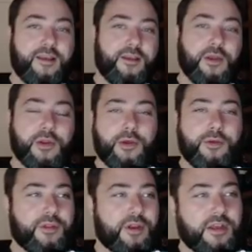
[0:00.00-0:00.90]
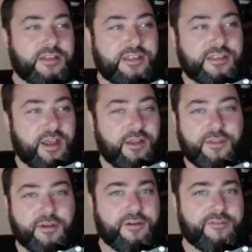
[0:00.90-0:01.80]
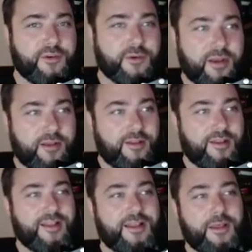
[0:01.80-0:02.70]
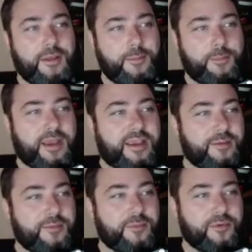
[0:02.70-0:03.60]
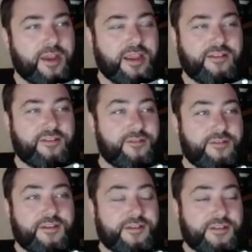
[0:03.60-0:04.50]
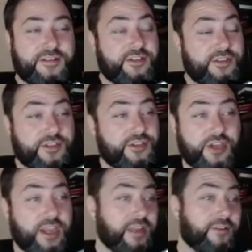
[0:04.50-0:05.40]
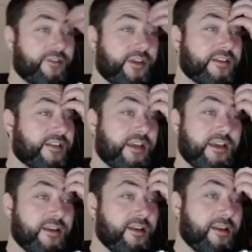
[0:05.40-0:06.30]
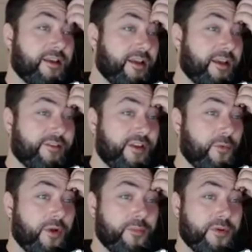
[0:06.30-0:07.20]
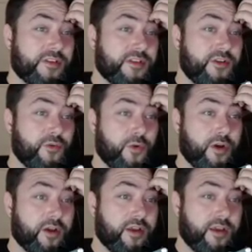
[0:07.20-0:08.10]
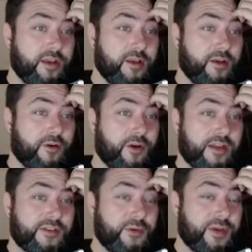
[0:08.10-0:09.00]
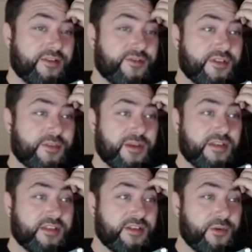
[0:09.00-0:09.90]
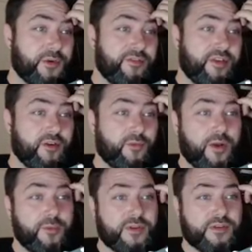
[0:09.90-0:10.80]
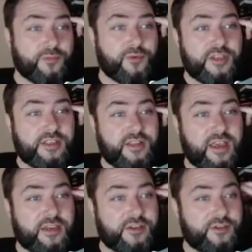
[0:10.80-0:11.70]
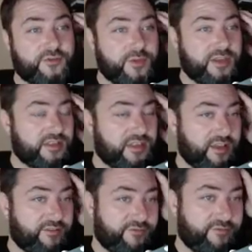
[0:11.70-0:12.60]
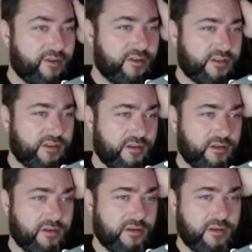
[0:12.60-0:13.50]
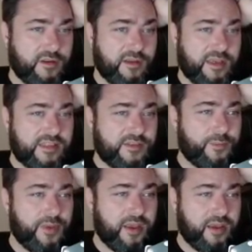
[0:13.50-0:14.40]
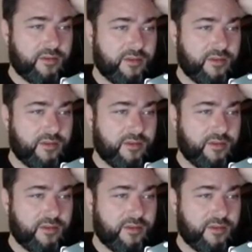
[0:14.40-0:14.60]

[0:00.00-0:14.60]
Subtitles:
you know who the Nazis are. They're everywhere. Backing up number 8, this is just a chain of things here. If any white person at your work, or as you enter in spaces and you overhear a white person praising the actions from yesterday, first get a pic.